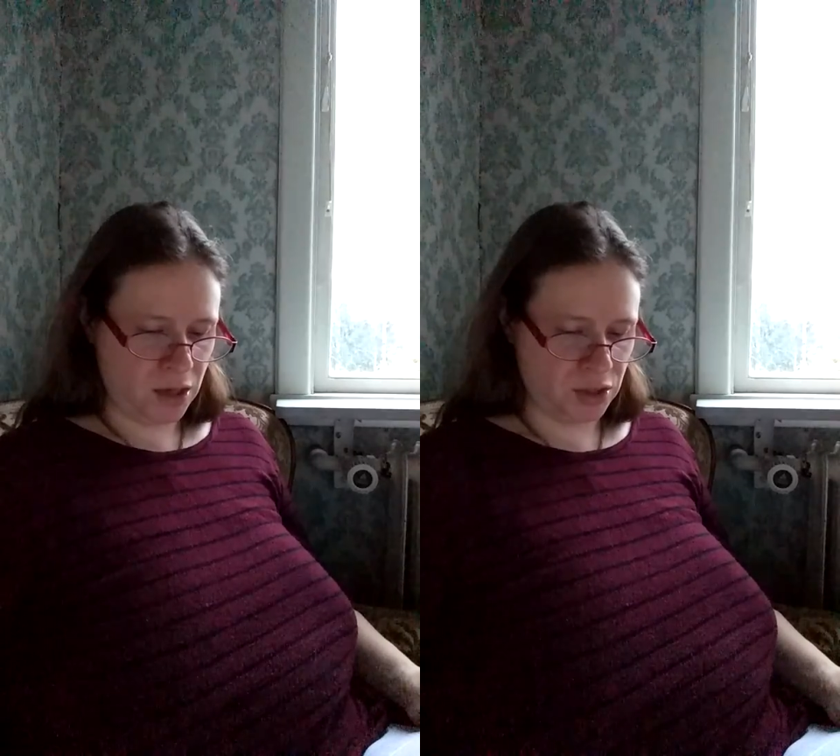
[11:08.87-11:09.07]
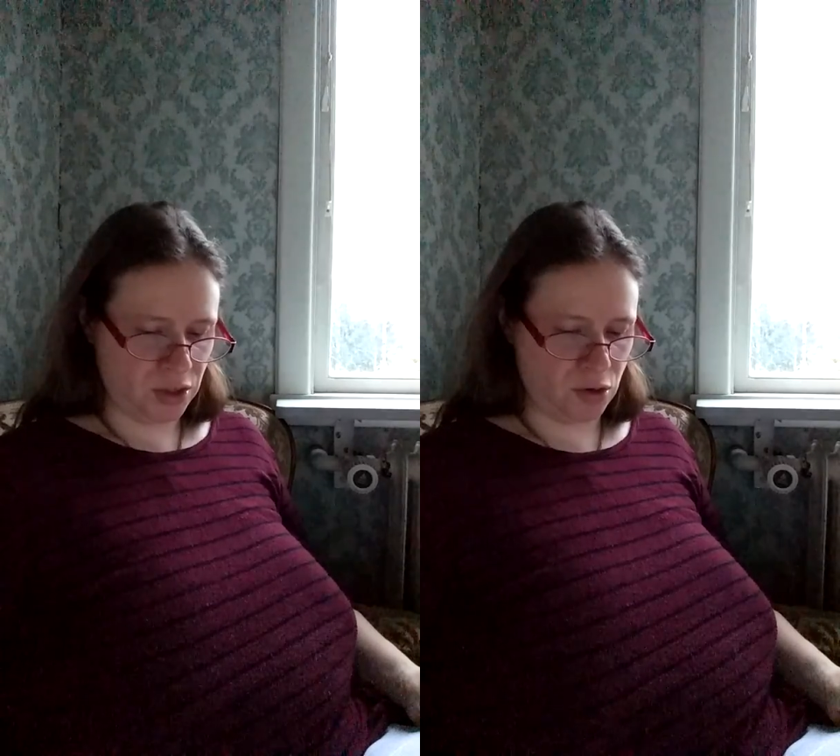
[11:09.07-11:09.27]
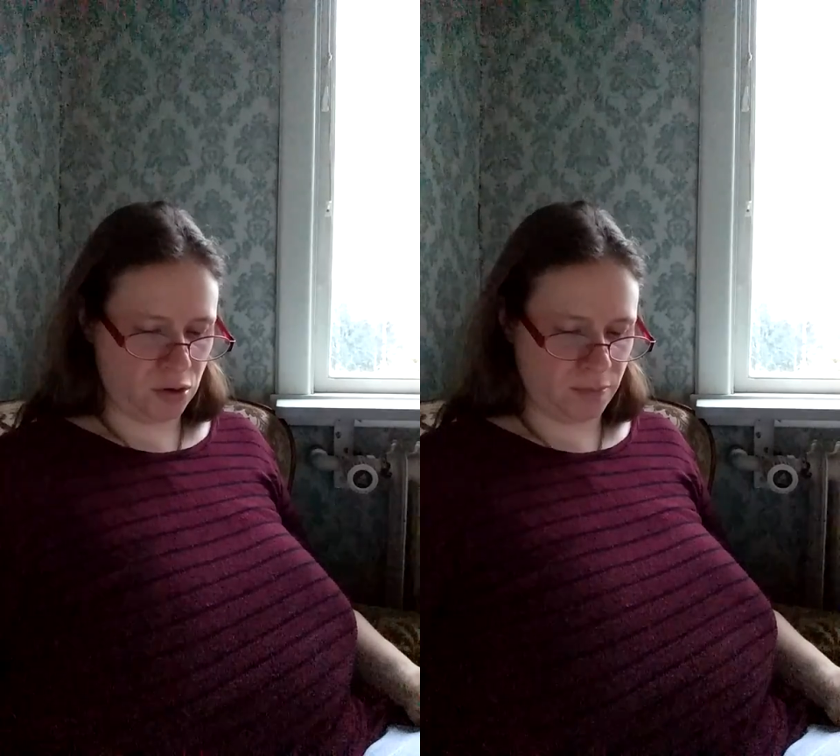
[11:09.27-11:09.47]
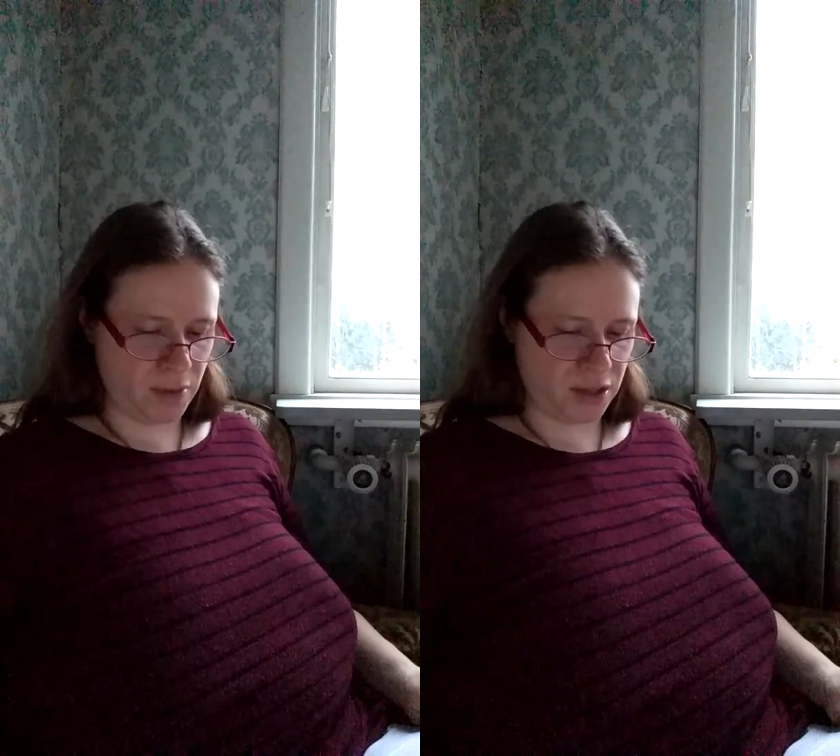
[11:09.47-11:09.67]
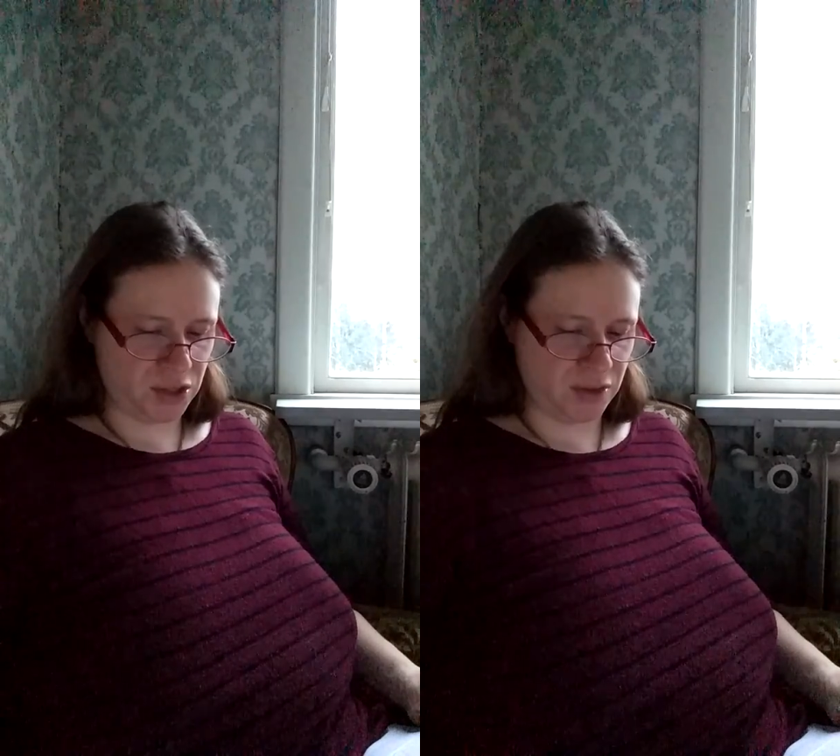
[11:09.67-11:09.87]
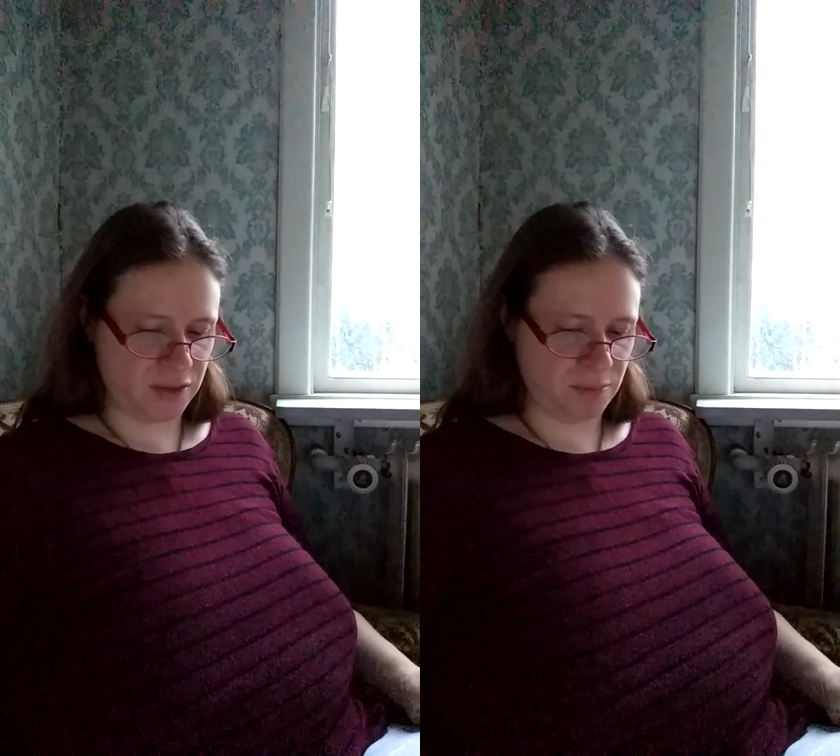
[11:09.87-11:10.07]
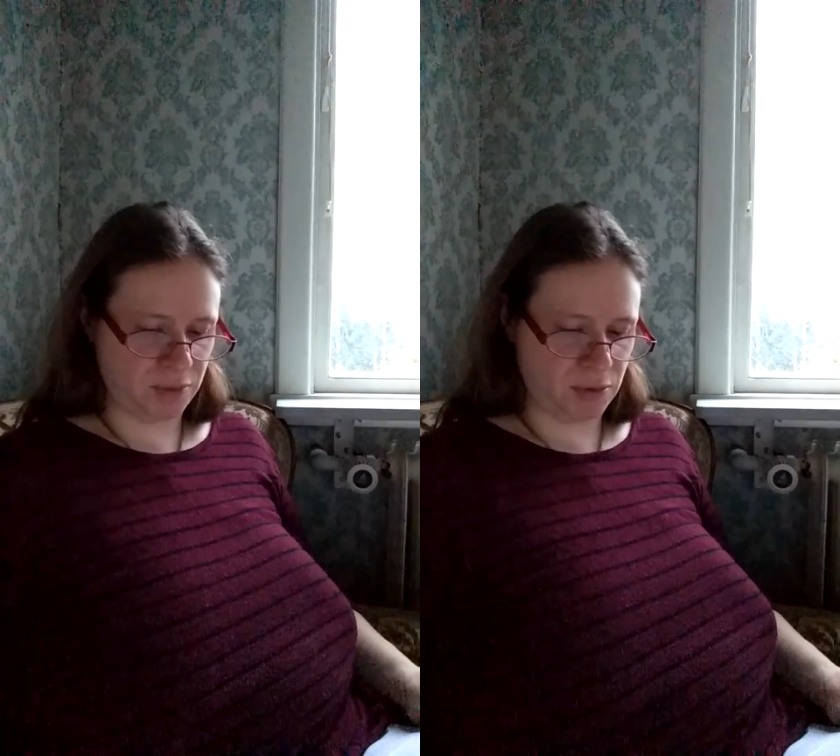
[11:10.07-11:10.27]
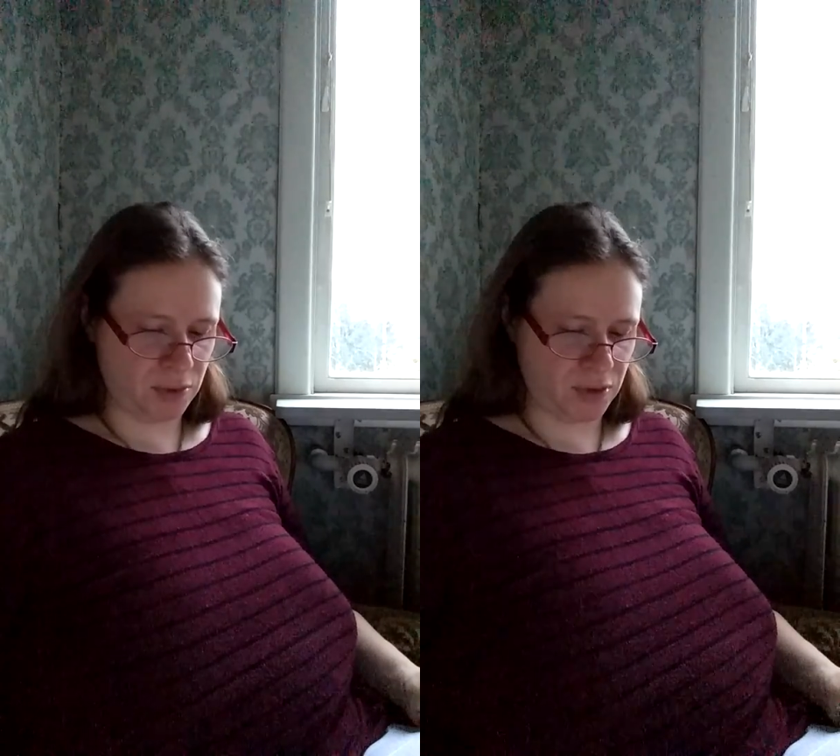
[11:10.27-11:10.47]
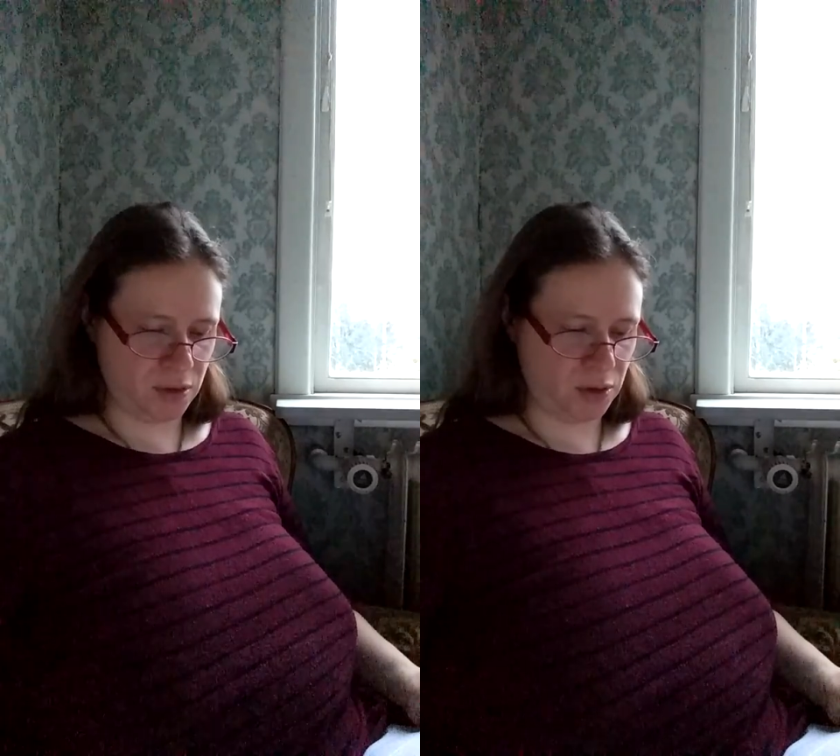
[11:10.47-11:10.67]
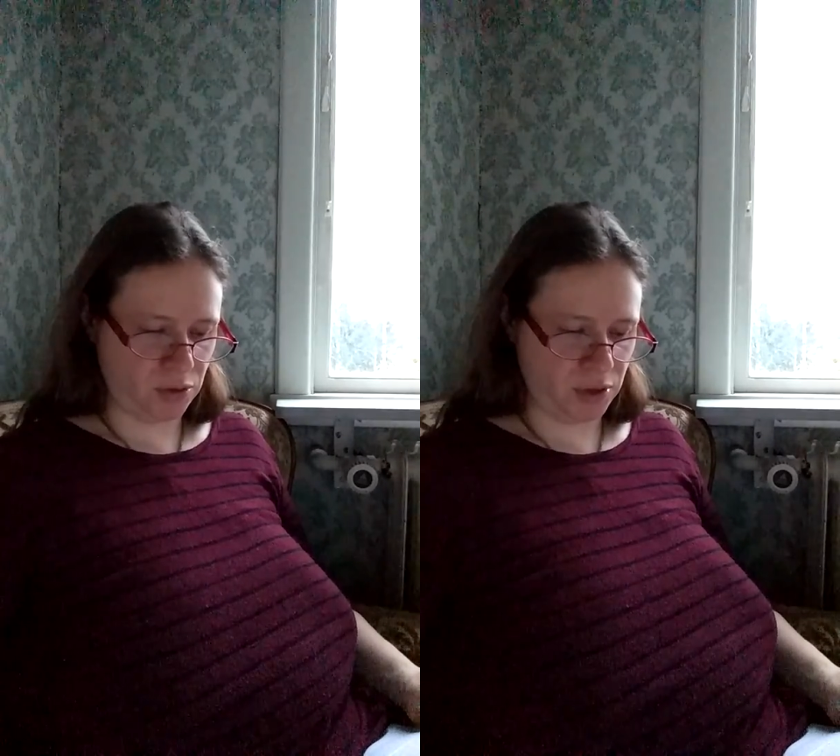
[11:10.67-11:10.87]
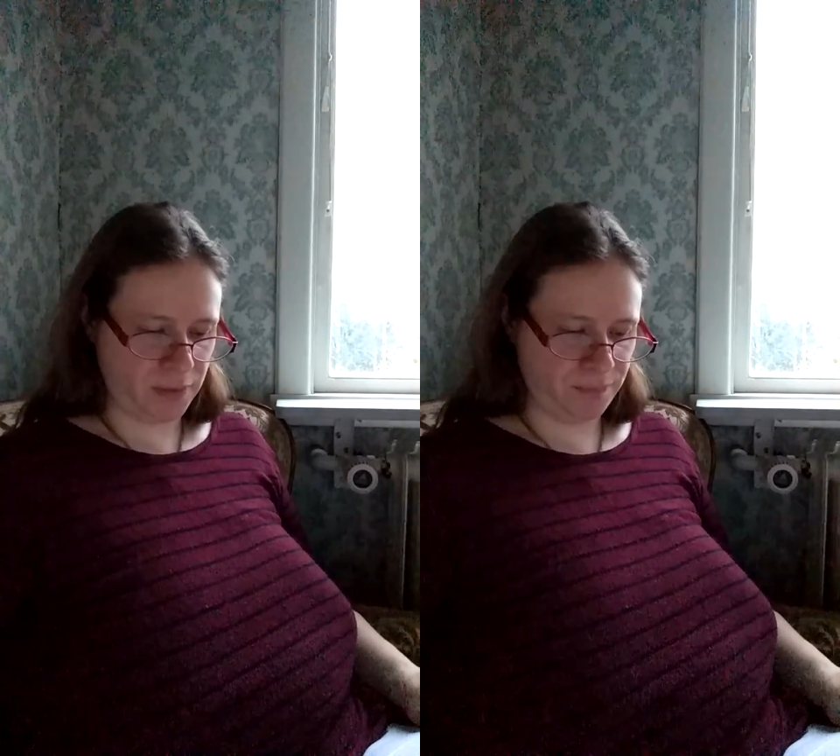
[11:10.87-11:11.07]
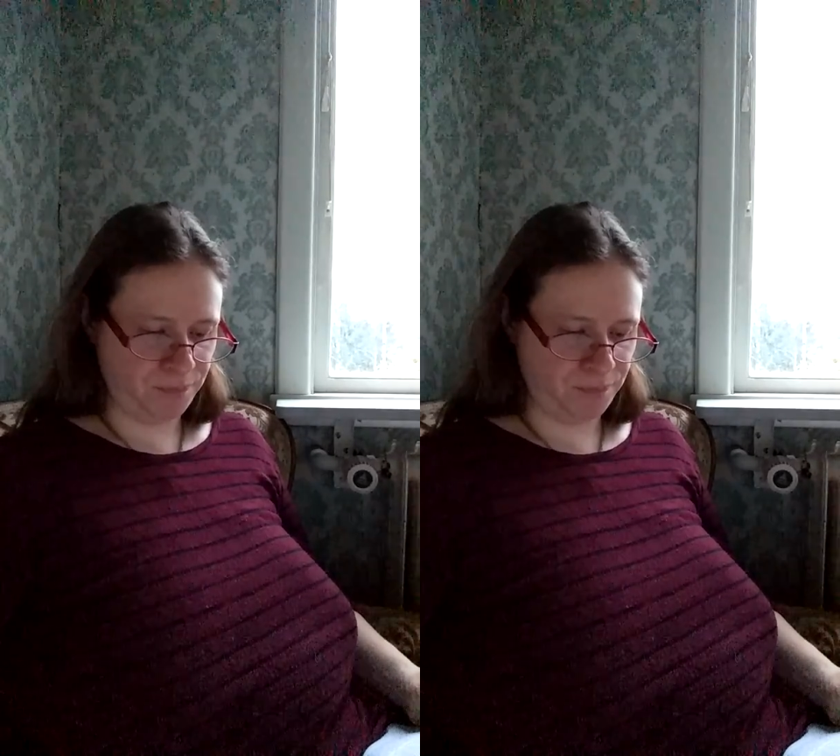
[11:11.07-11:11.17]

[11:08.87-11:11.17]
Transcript: she told him that she simply wasn't hungry.